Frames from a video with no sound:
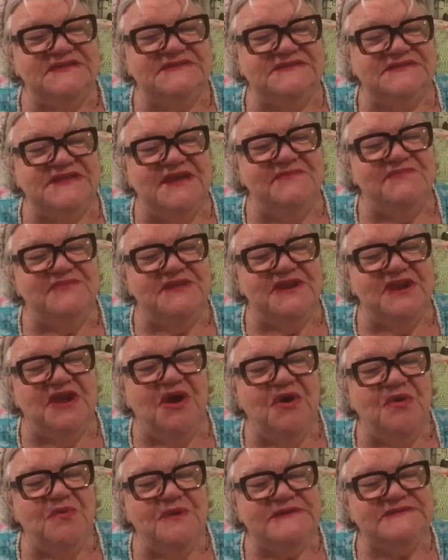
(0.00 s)
something
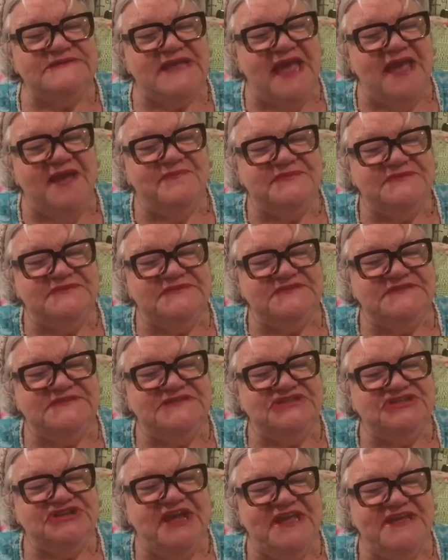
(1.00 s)
always happens to
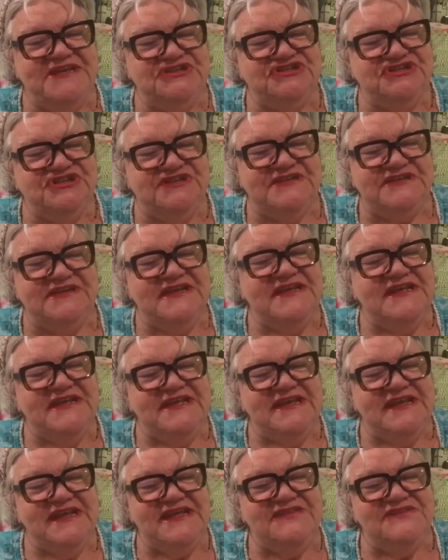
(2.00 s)
change it.
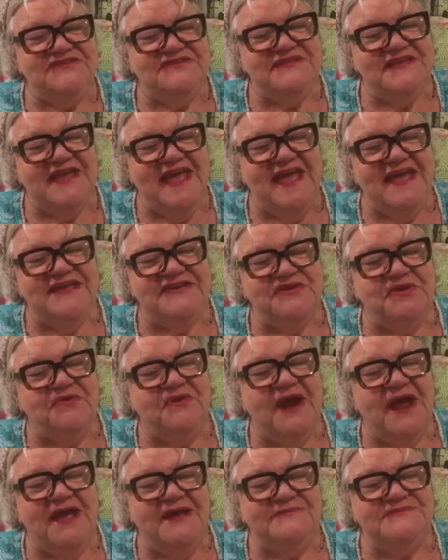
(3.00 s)
Either that
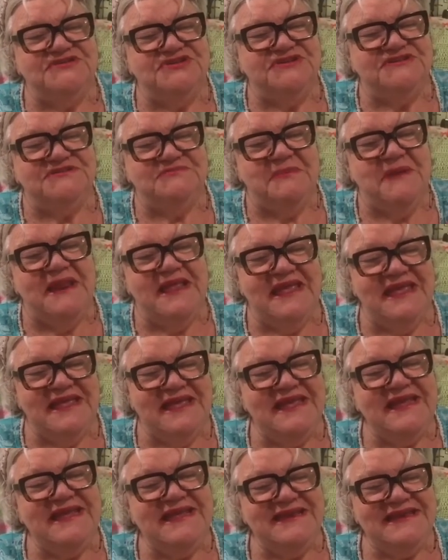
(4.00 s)
or I'm just
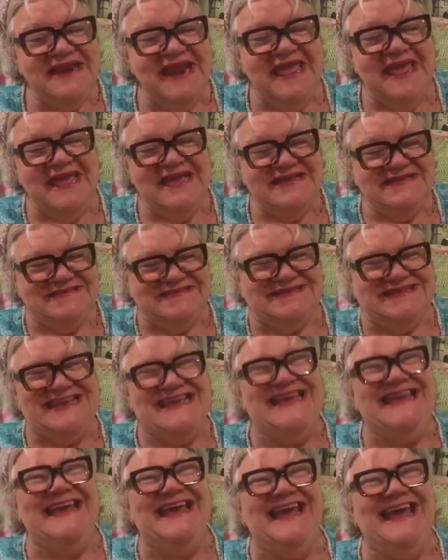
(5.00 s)
plain
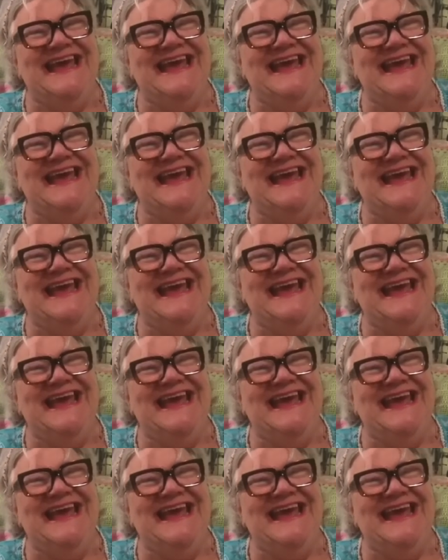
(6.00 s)
lazy.